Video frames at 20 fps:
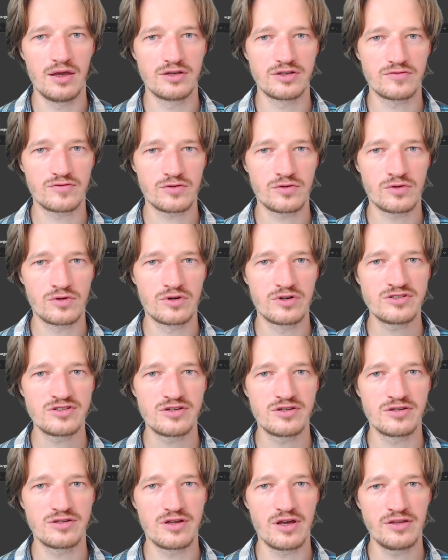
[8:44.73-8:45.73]
of
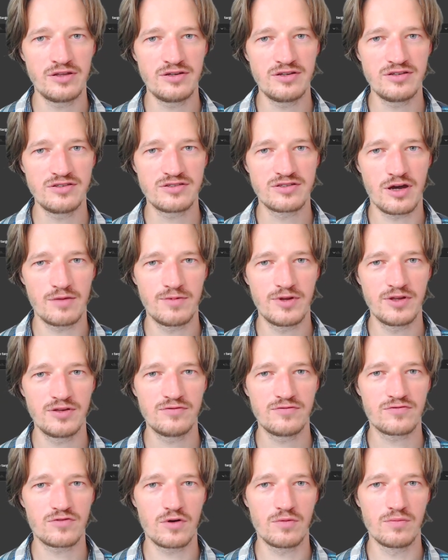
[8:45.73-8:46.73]
course, nothing is stopping
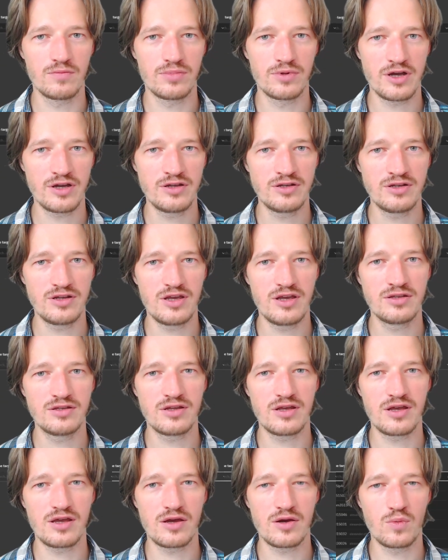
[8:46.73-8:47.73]
from plugging
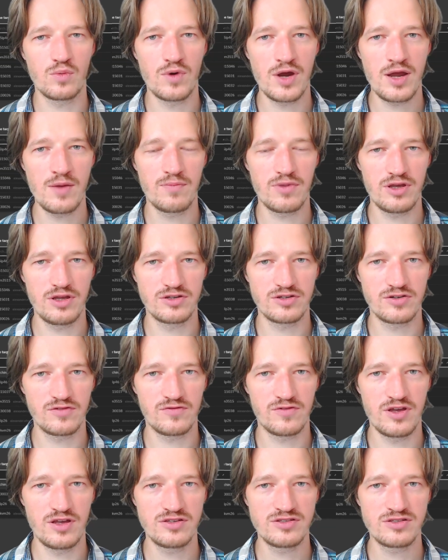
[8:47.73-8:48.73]
in a web
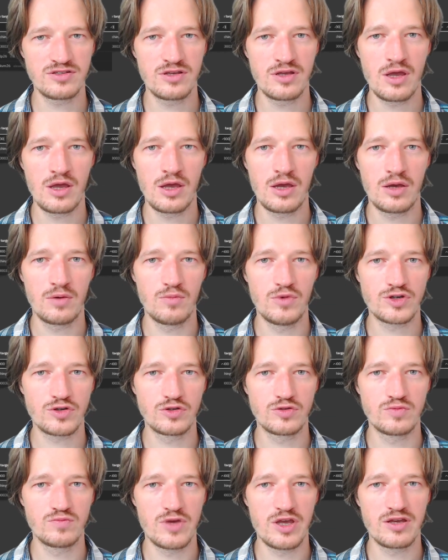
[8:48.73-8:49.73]
interface, which
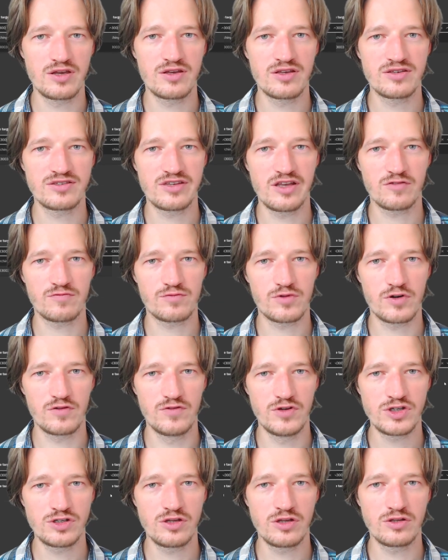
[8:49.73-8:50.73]
could make
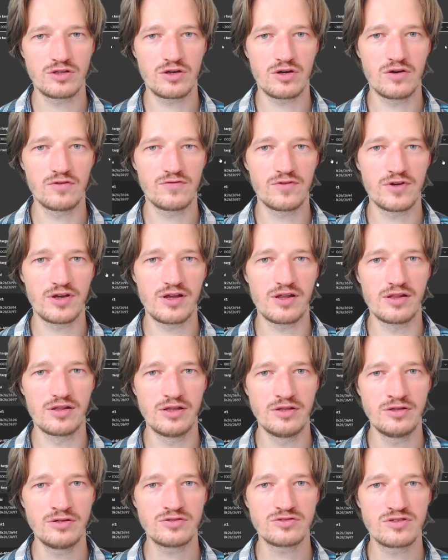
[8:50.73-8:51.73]
self-provisioning of a
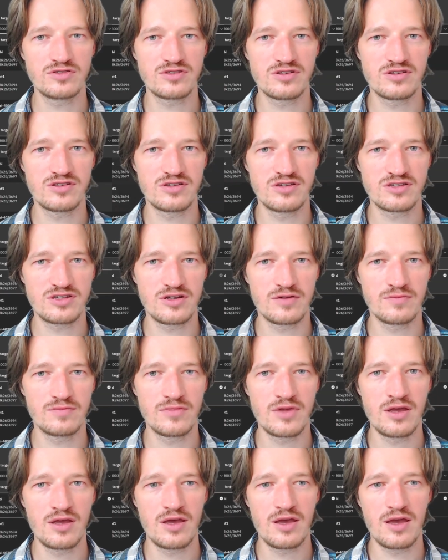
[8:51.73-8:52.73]
Linux on the system
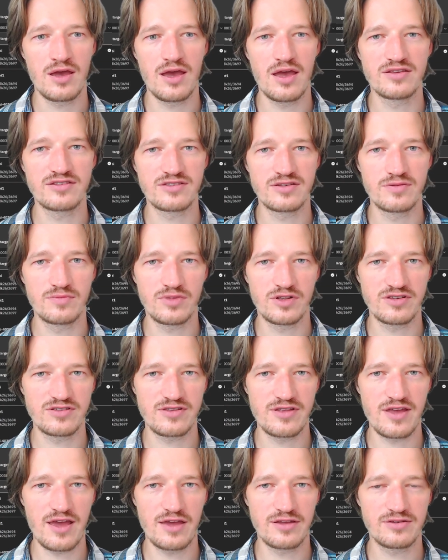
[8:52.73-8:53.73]
as simple
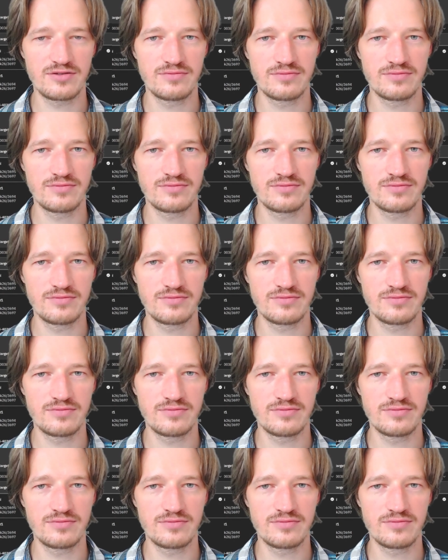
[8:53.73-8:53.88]
as that.